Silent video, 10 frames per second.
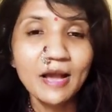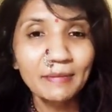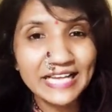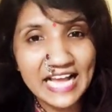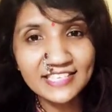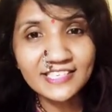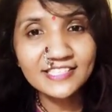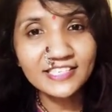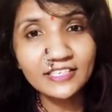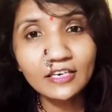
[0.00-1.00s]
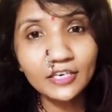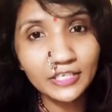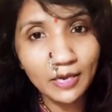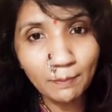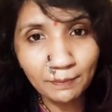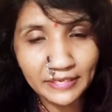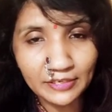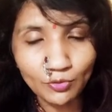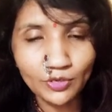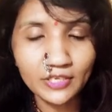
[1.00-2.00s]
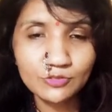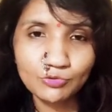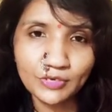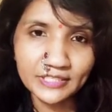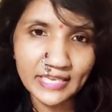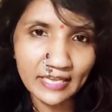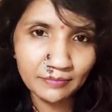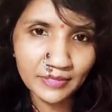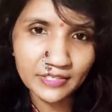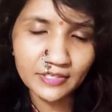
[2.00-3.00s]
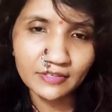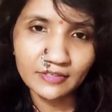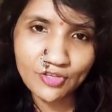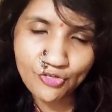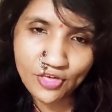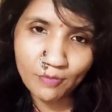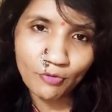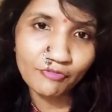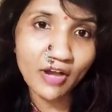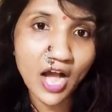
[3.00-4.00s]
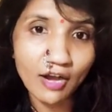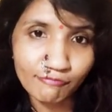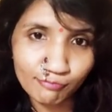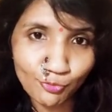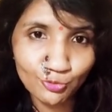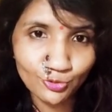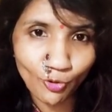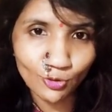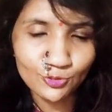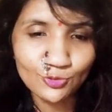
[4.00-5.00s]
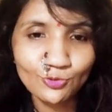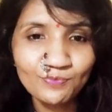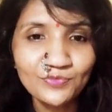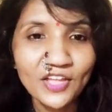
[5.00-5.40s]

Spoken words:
But as I said, a dumpling, okay, so it can be a shape of a half moon also,